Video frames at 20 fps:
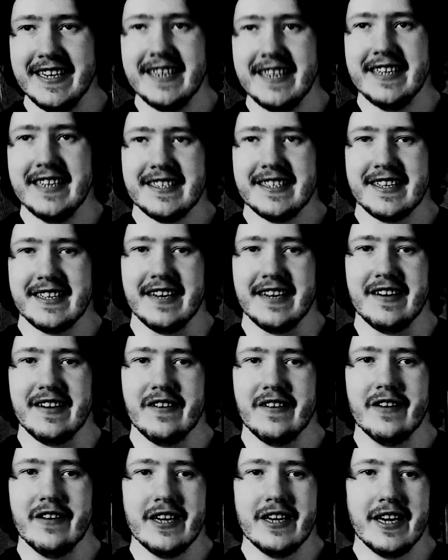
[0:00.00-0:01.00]
So
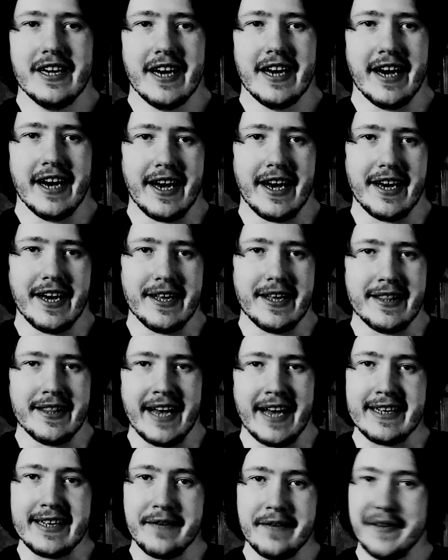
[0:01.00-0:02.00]
that
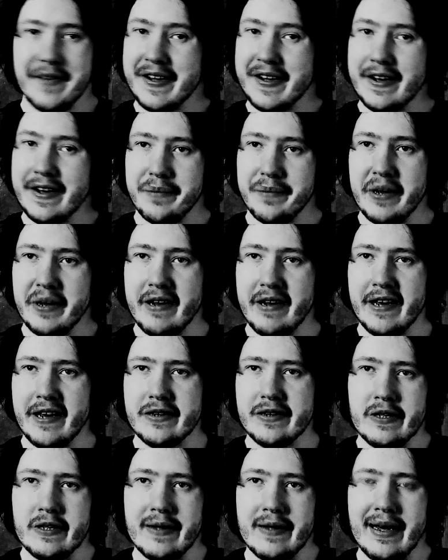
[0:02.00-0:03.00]
definitely could have been handled a
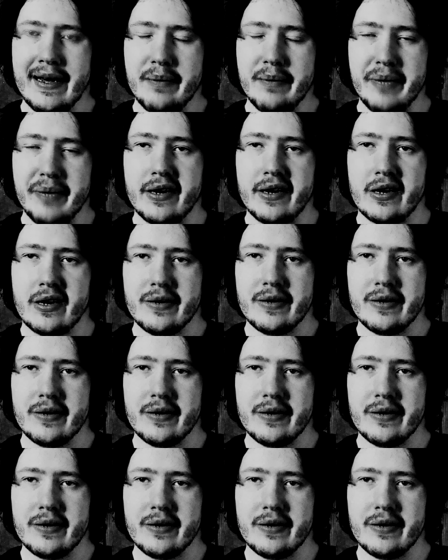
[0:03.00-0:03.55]
lot better.